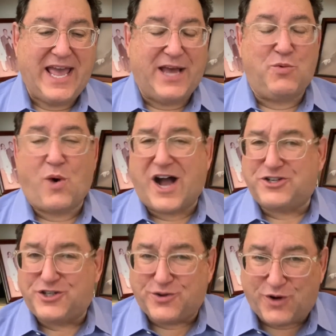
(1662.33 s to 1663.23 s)
and
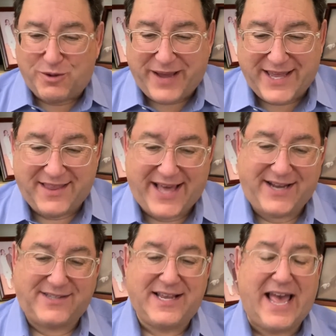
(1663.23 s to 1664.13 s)
wash the romaine
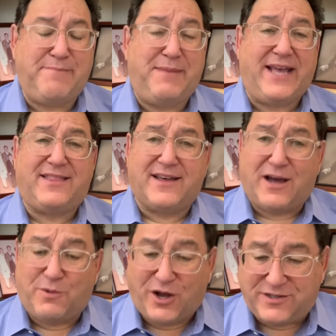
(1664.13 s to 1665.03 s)
lettuce and make the
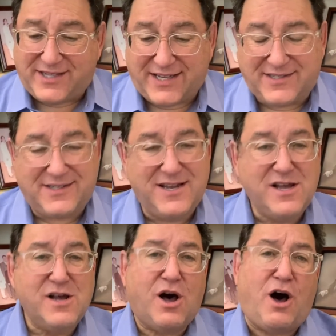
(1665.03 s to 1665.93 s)
charoses.
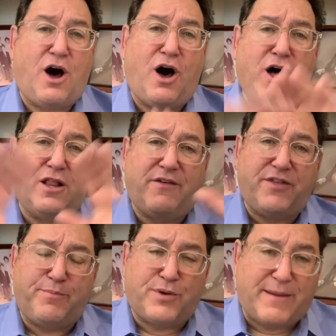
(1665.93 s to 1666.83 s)
All of
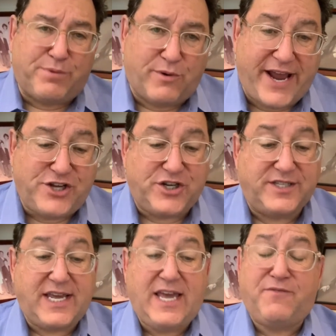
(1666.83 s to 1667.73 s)
the
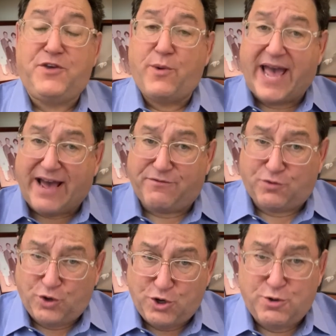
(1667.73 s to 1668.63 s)
preparations, if you have
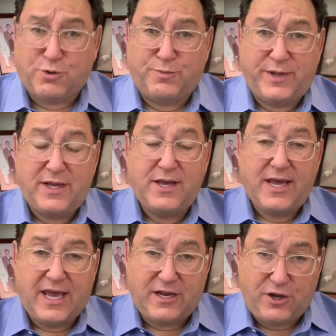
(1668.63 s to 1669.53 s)
room
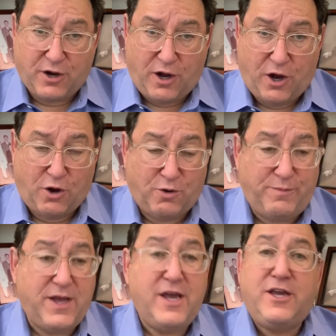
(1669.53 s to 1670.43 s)
in your
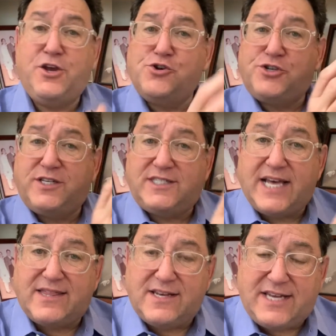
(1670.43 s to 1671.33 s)
home, you should
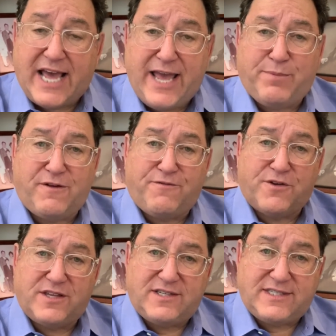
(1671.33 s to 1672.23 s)
set the table
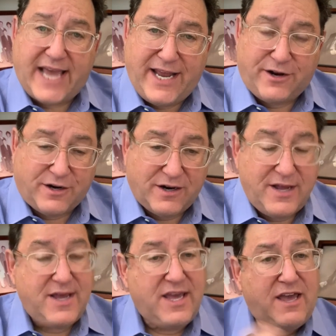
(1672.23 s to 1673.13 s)
for the Seder
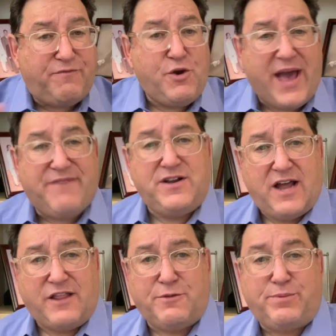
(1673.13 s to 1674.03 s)
if you have
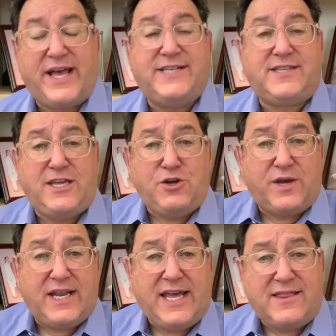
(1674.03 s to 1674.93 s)
another place that you
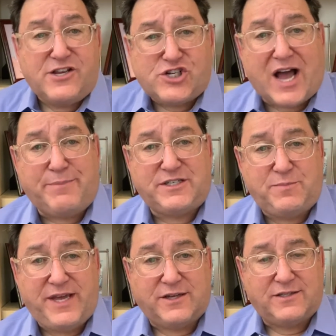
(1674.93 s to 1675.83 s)
could eat the Shabbos
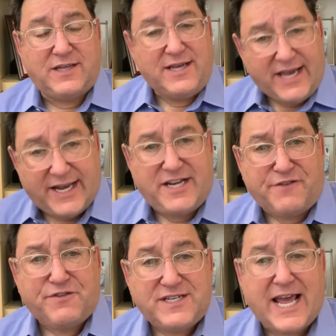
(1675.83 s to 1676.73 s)
meals at a
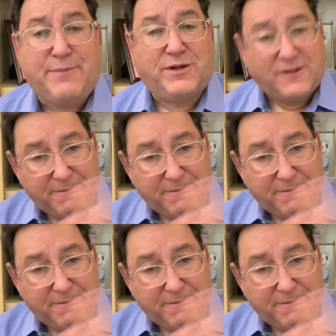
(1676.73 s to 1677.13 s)
different table,